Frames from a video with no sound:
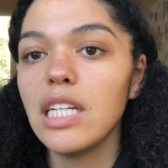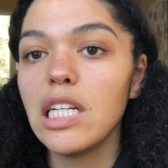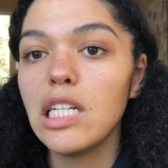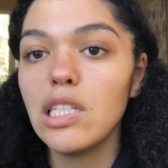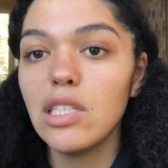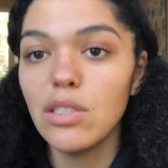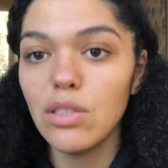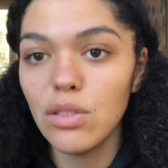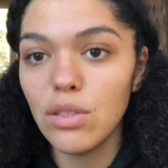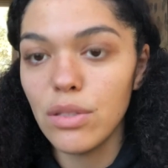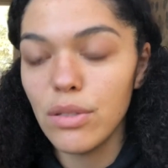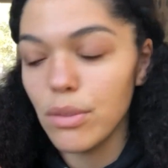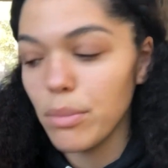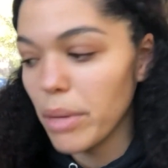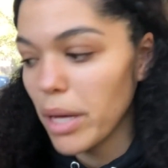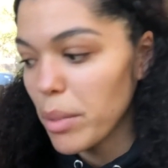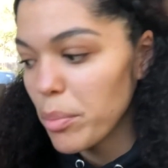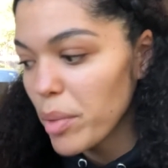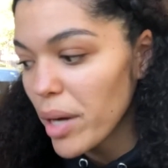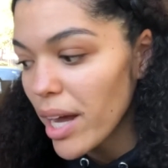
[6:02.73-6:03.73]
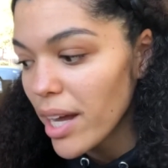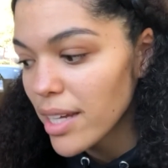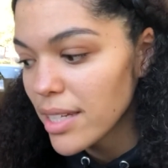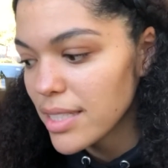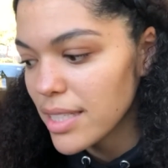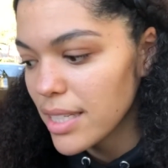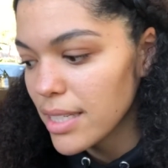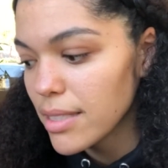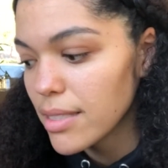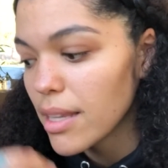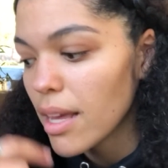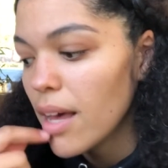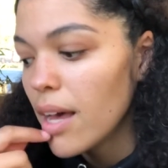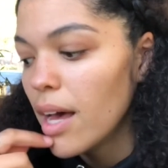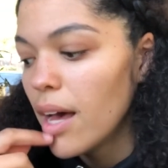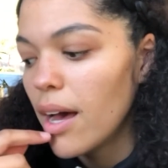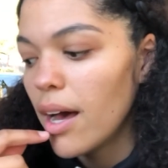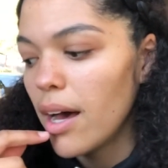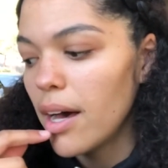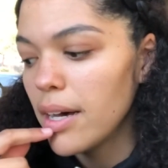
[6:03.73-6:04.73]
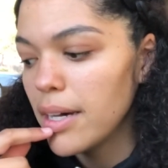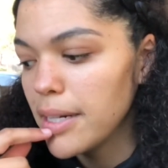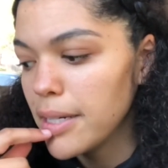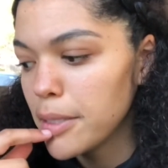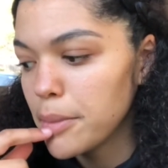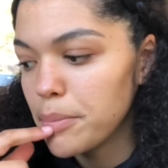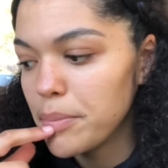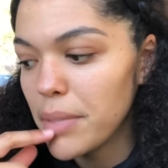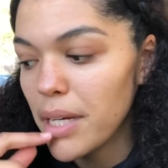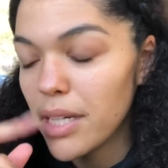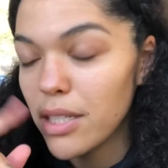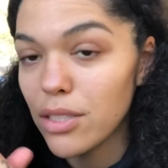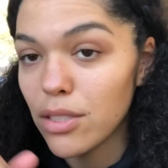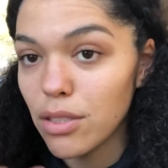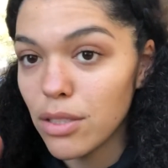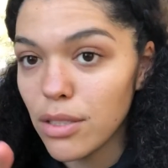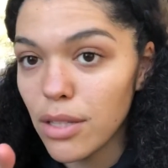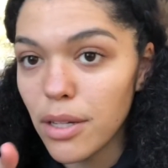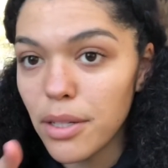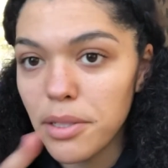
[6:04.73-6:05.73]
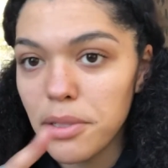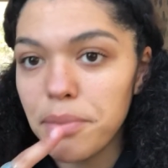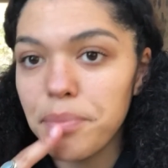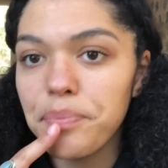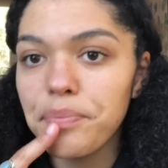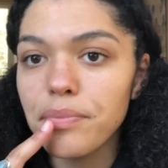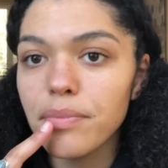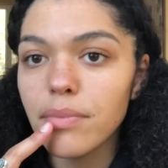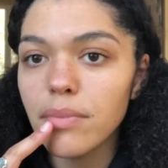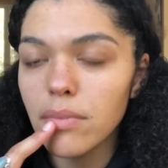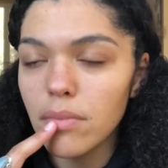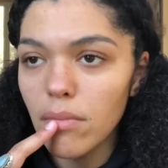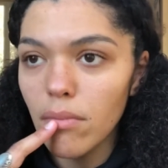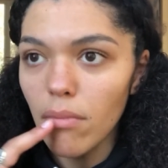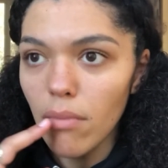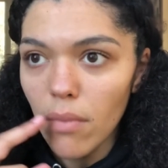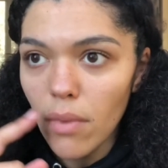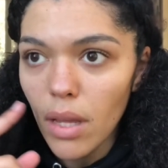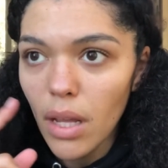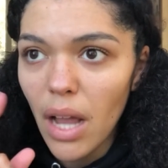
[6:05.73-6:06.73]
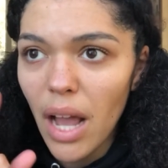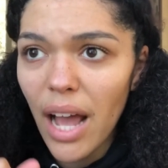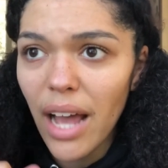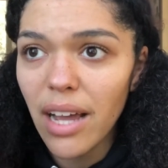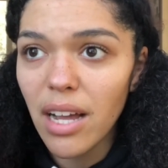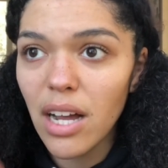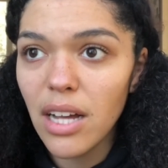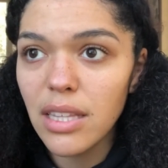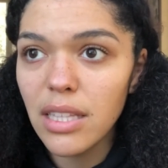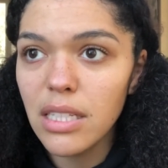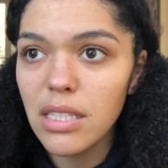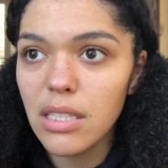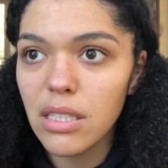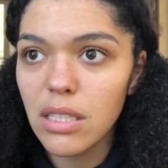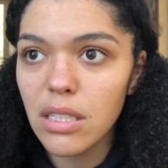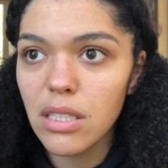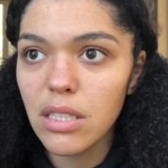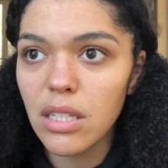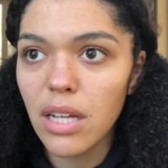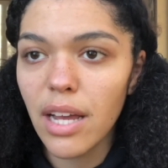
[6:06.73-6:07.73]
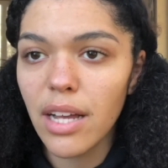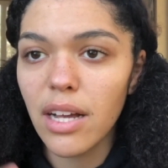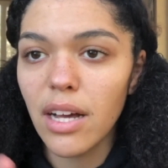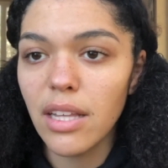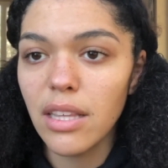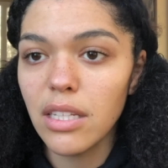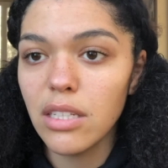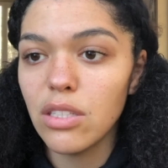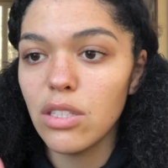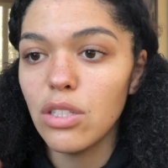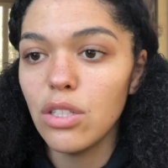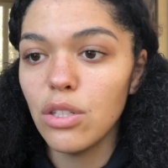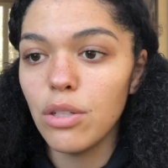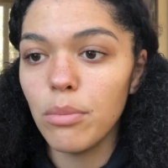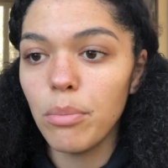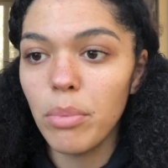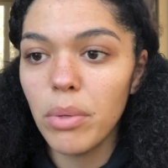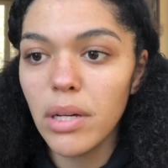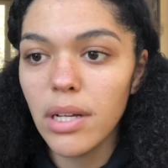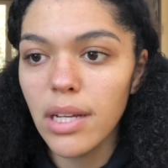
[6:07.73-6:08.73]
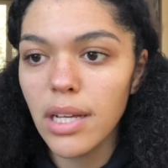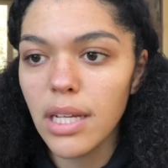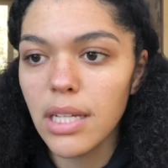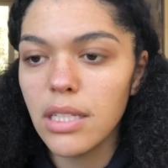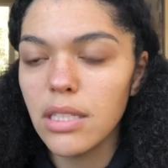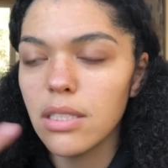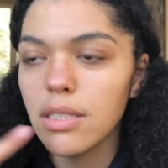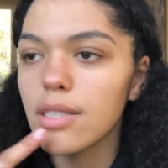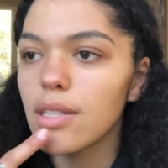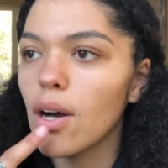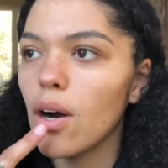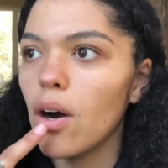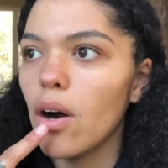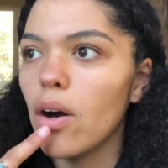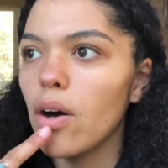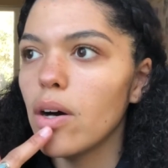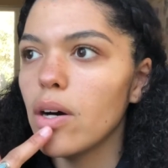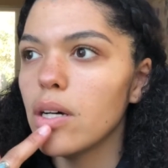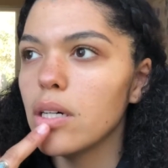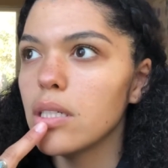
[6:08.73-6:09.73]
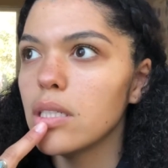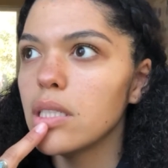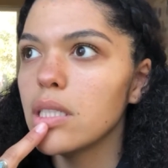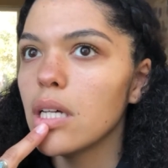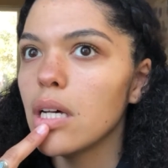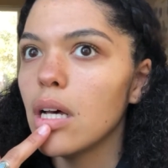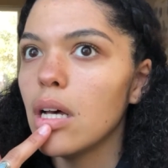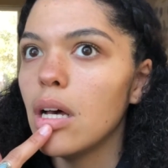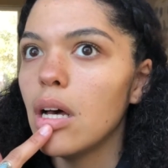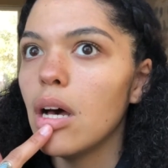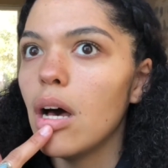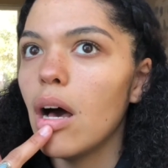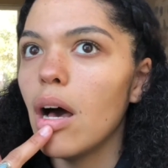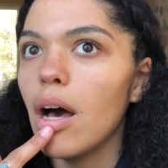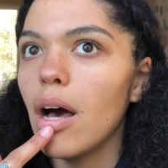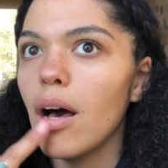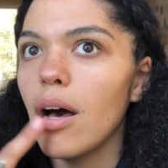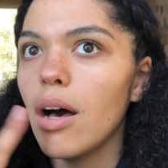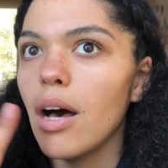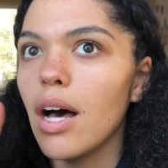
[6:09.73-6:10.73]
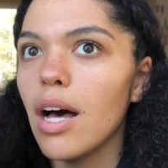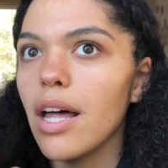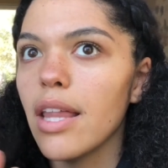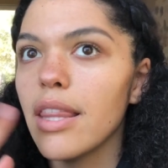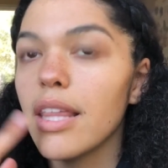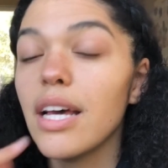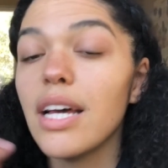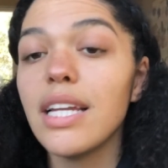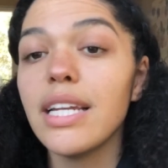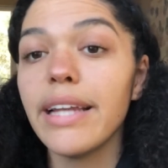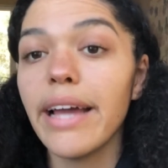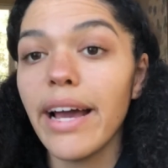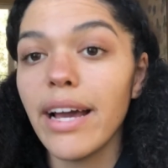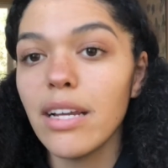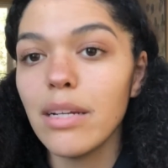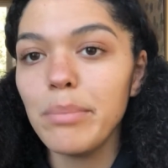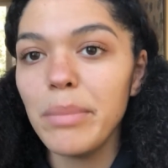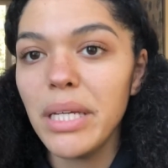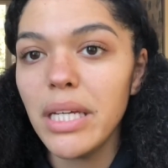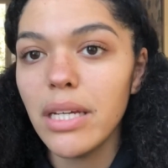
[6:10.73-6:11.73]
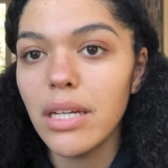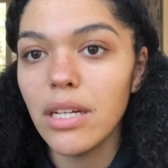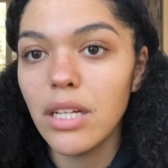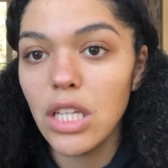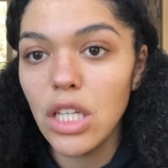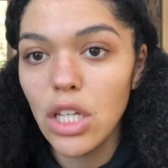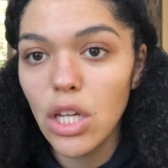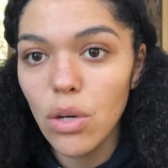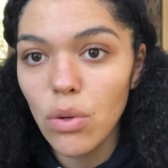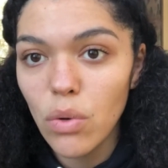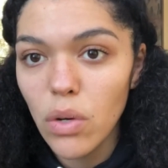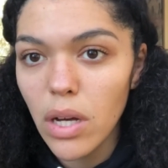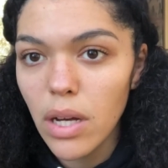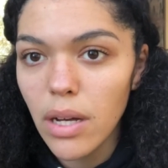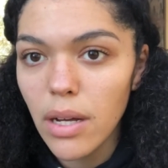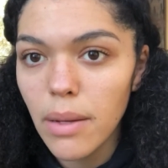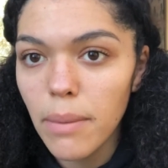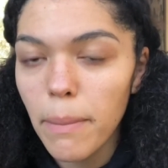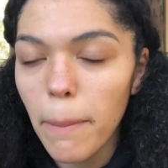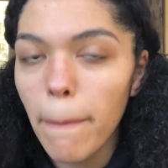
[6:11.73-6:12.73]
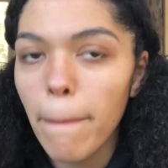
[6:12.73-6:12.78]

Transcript: into my practice. Um, and so I got this I got this new book. It is called uh, The Anatomy of Yoga.